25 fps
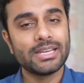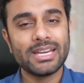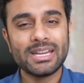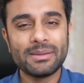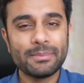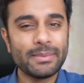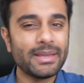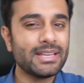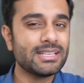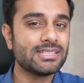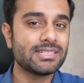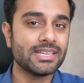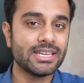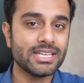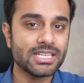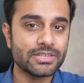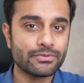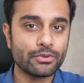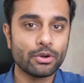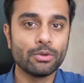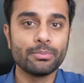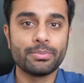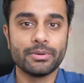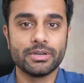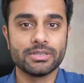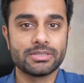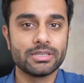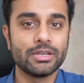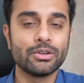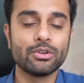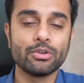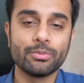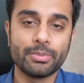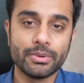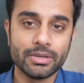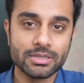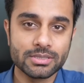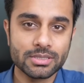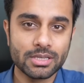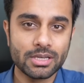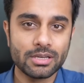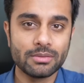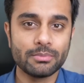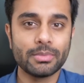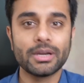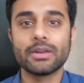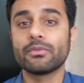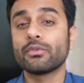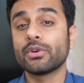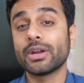It may change from person to person,
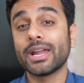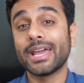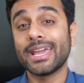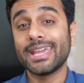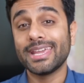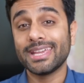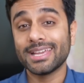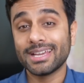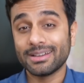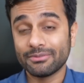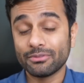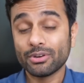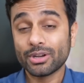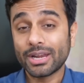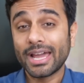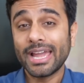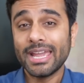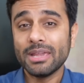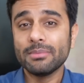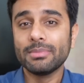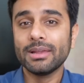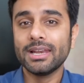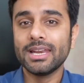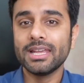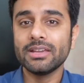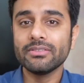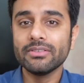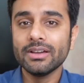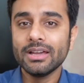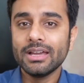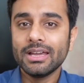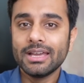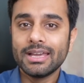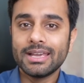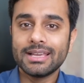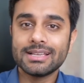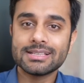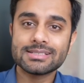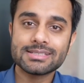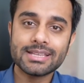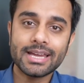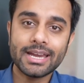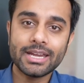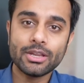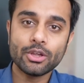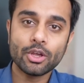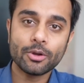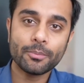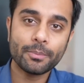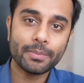but what I believe is
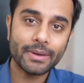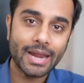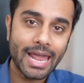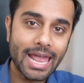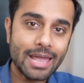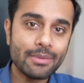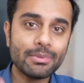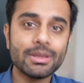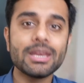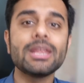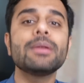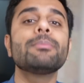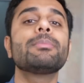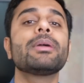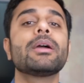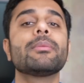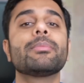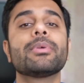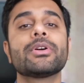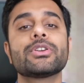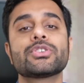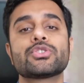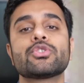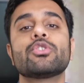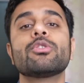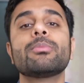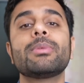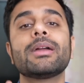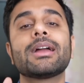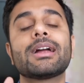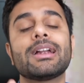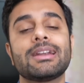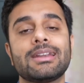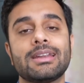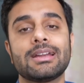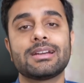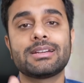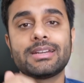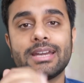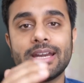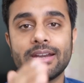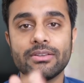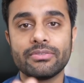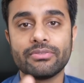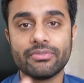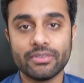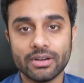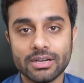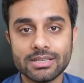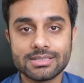that your primary paper should be
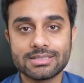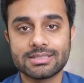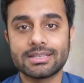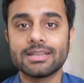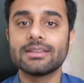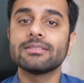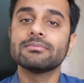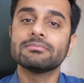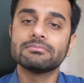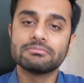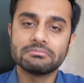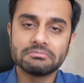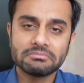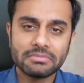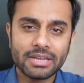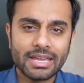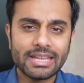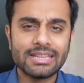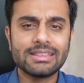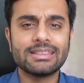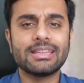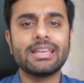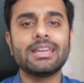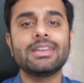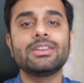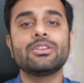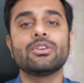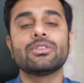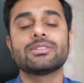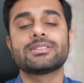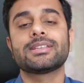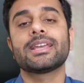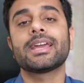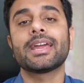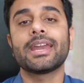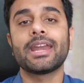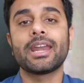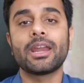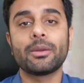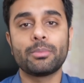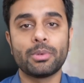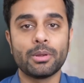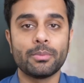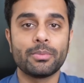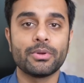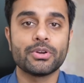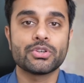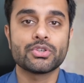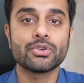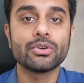conducted first and then your secondary
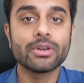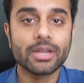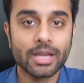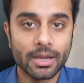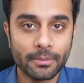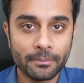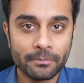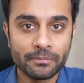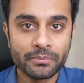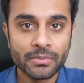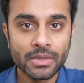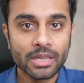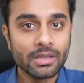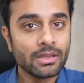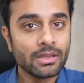paper should come.